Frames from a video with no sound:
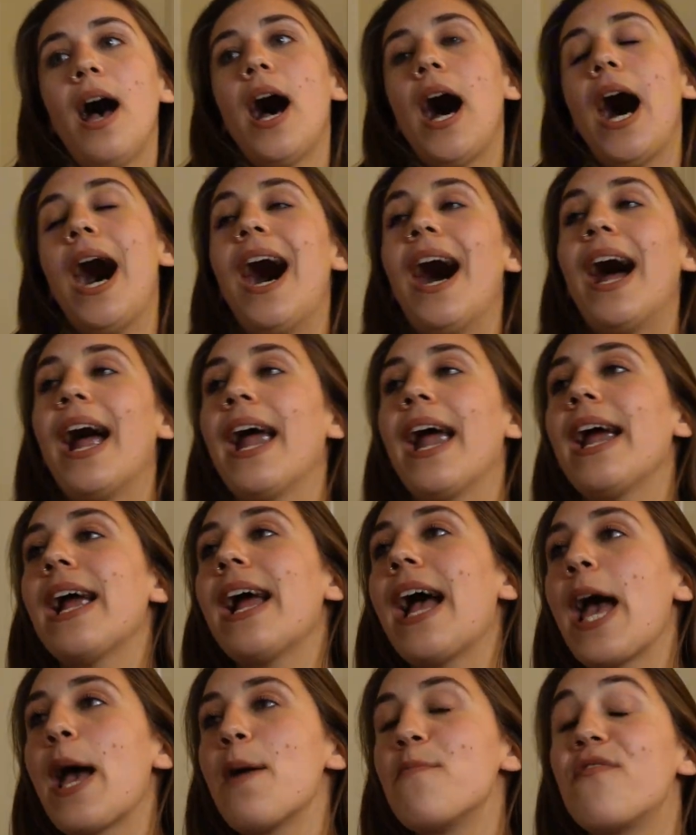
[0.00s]
I
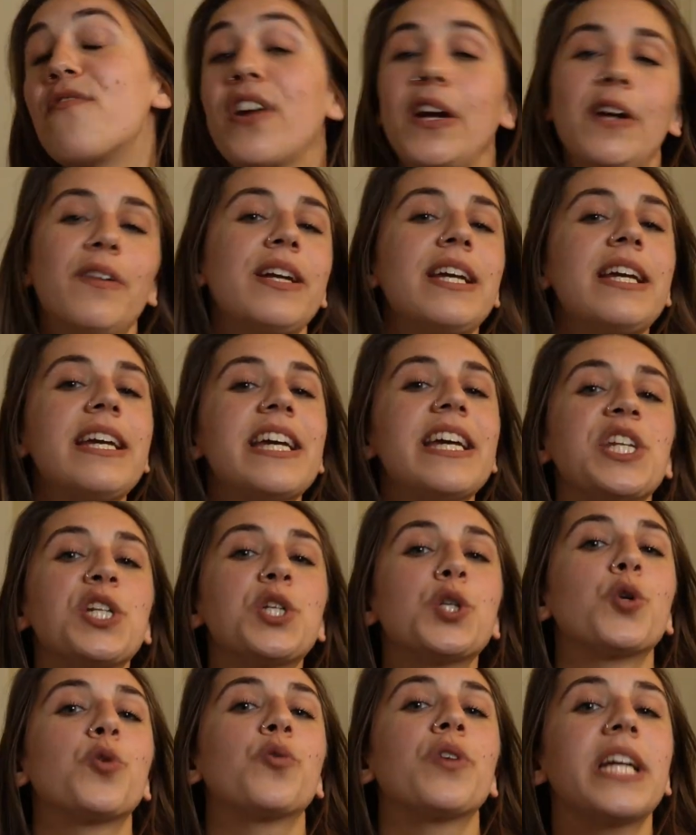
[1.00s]
am very
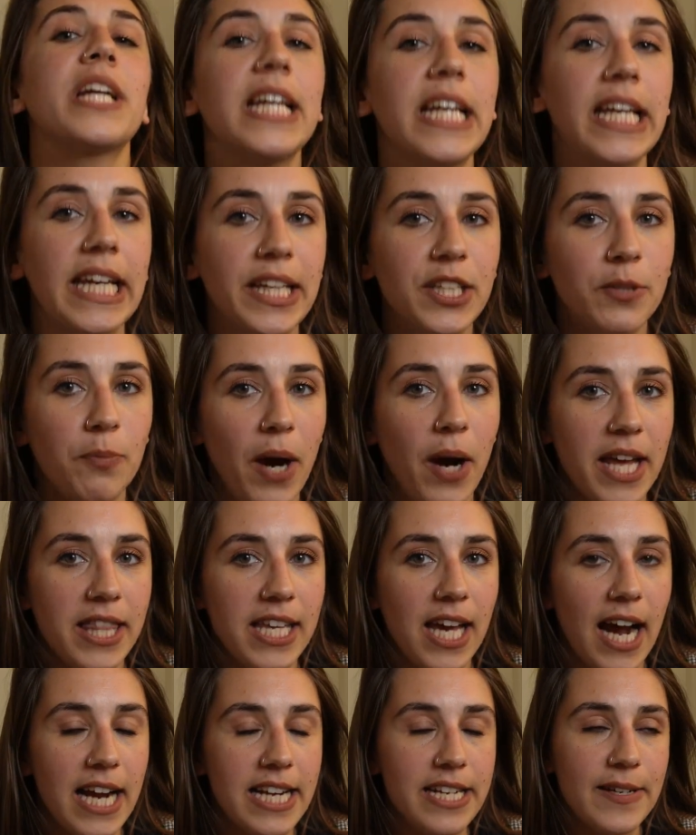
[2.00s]
intrigued by the
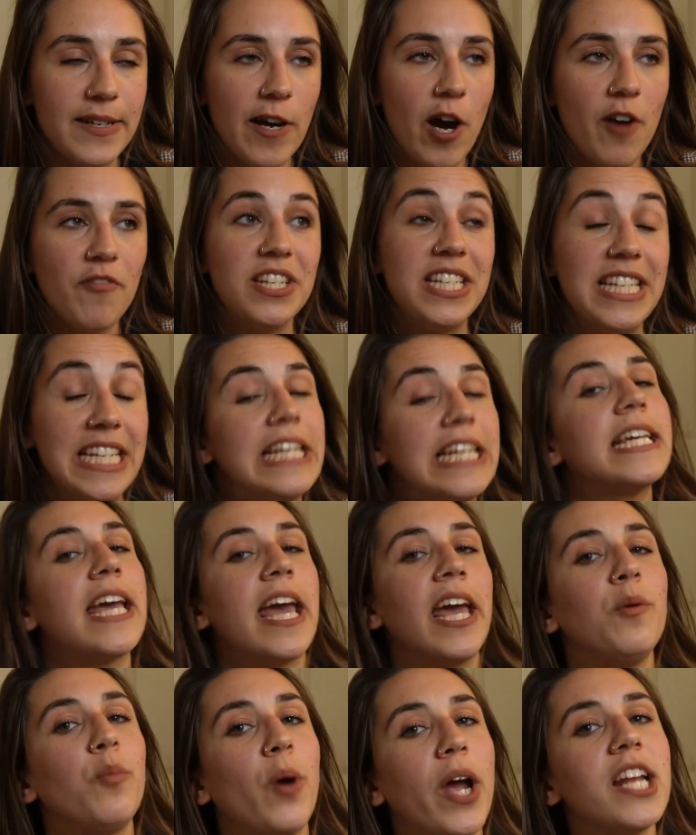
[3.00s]
idea of a
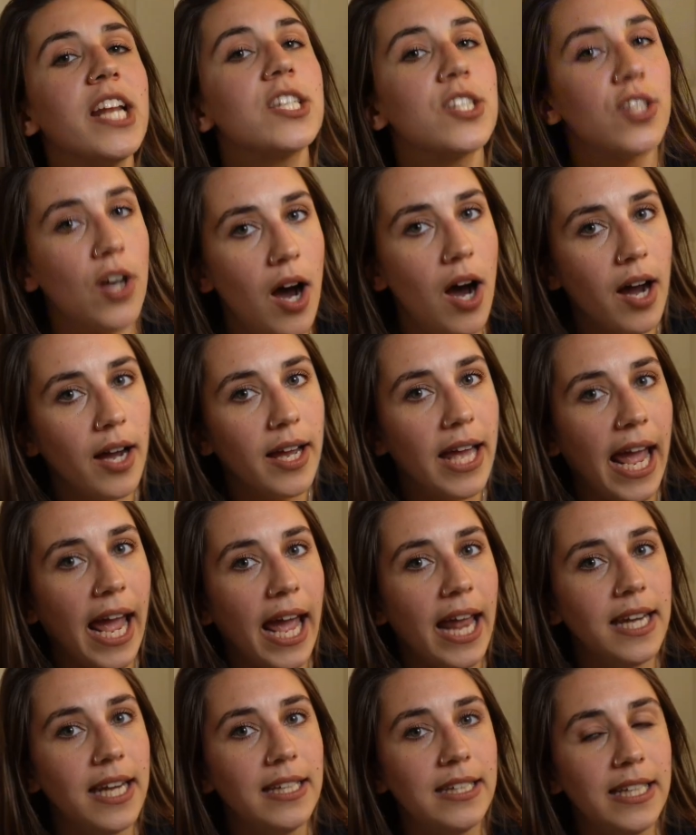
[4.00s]
DK weight sock
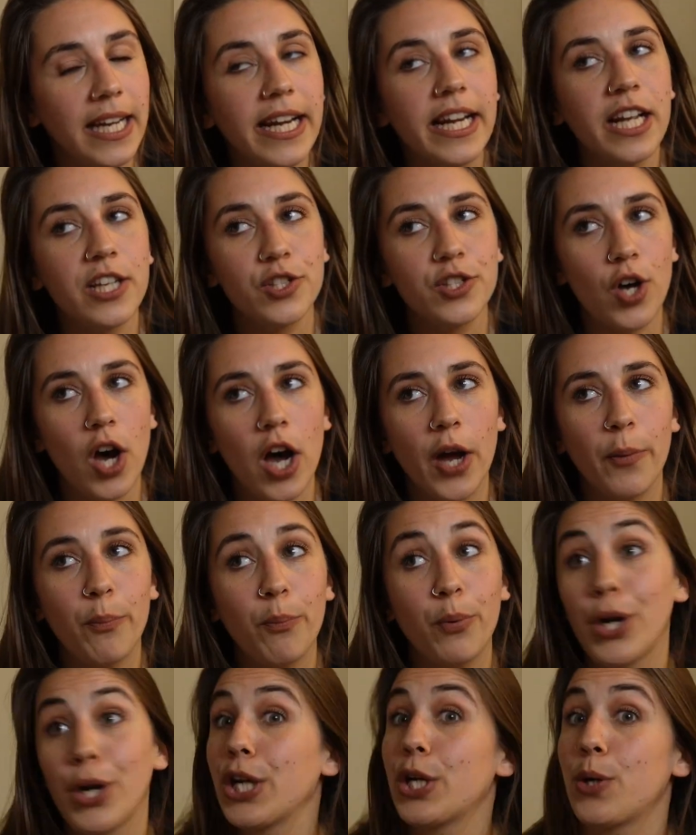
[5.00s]
and knitting a sock
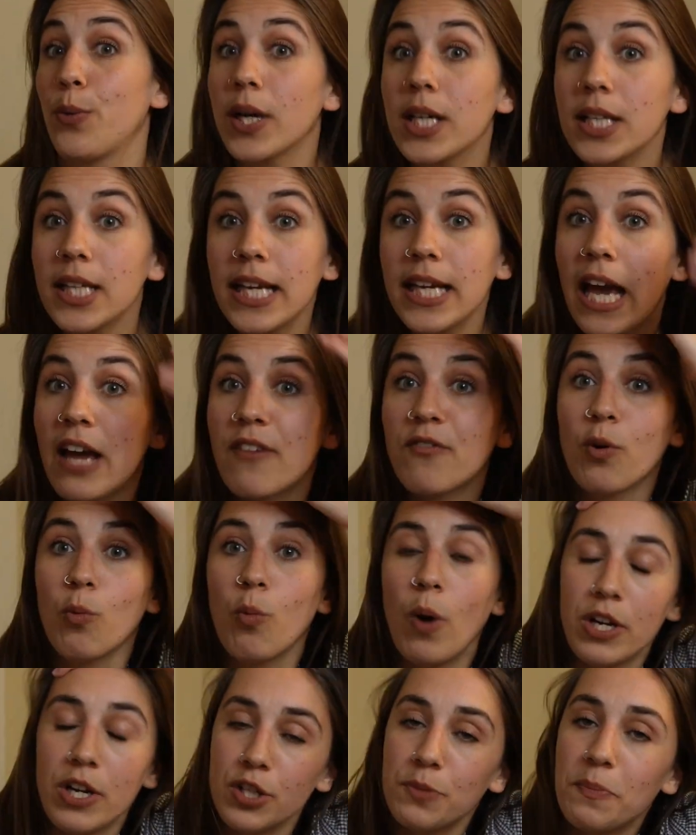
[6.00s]
pretty quickly, and for
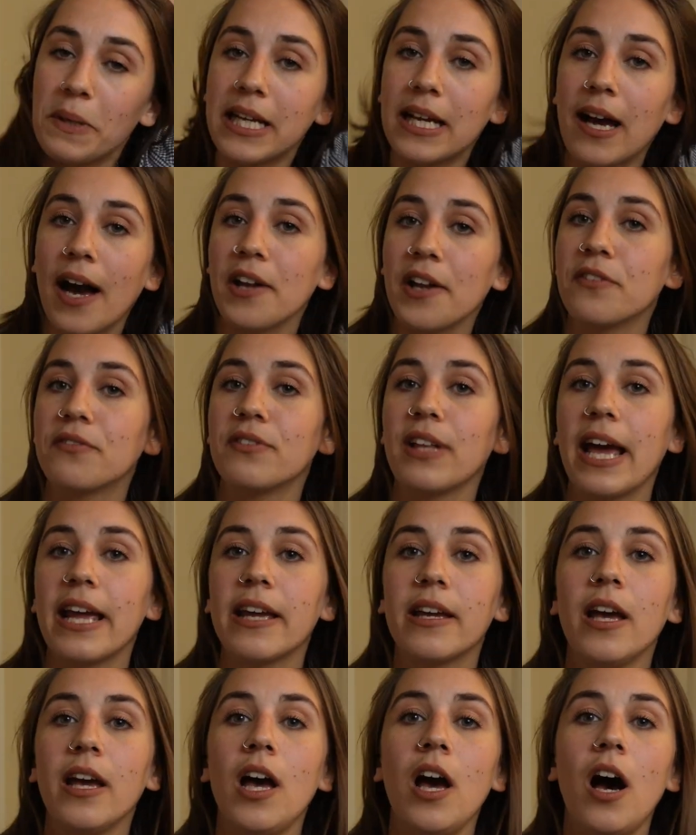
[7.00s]
one just being kind of
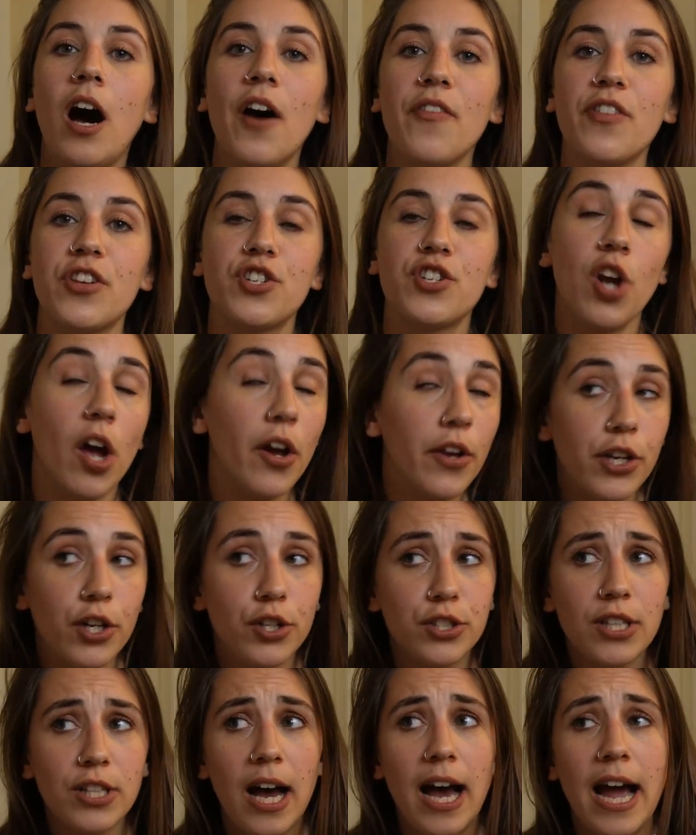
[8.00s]
like on the chunkier
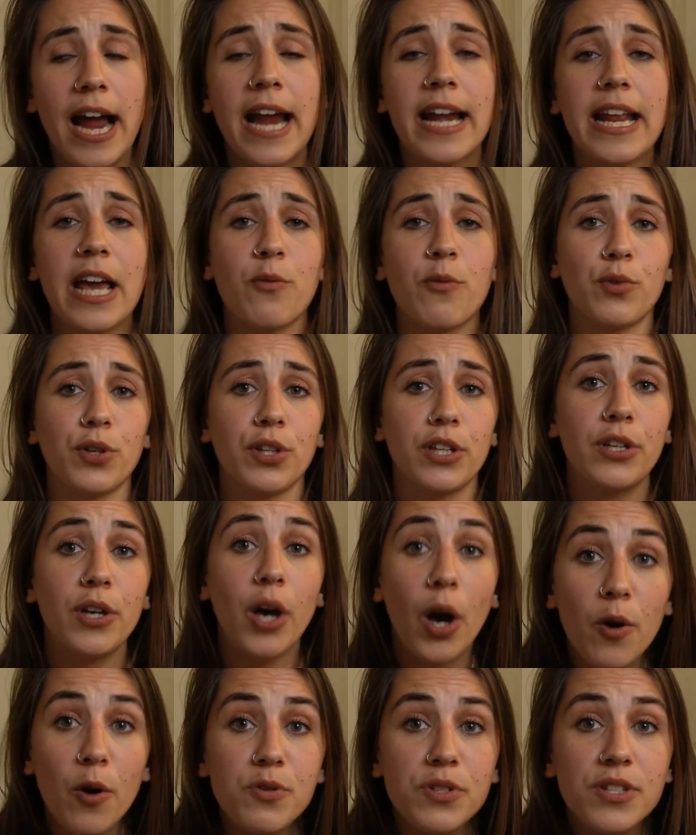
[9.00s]
side and really
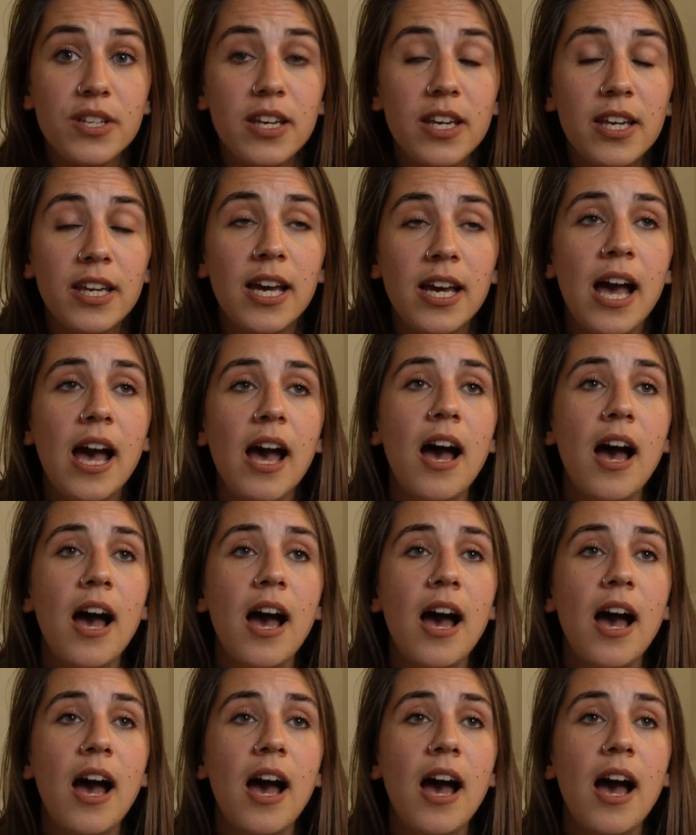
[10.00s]
cozy.